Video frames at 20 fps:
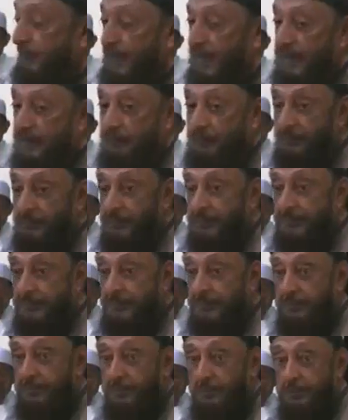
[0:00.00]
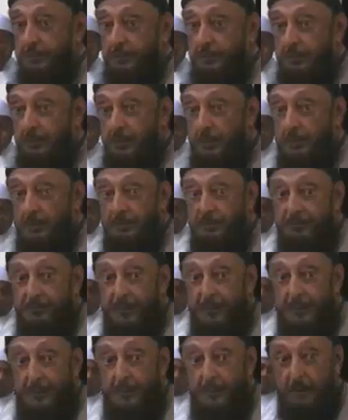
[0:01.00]
for that which is on
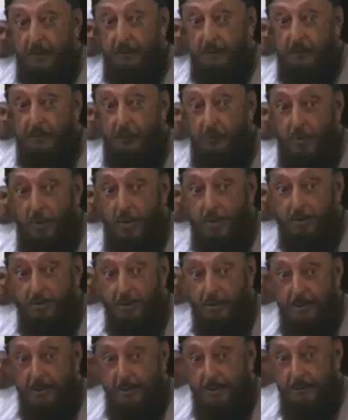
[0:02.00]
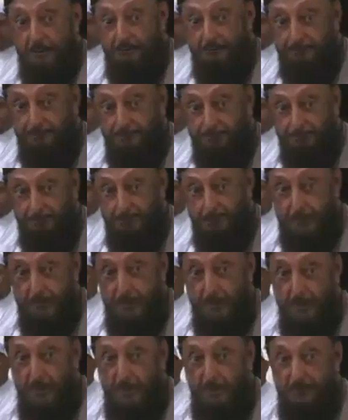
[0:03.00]
sale for 1,000,000?
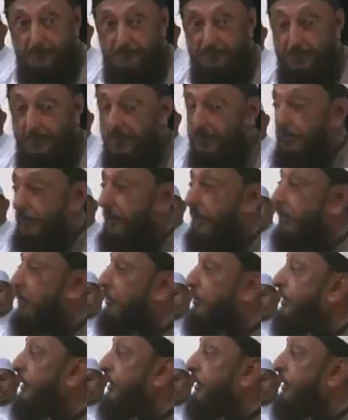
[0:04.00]
The answer, the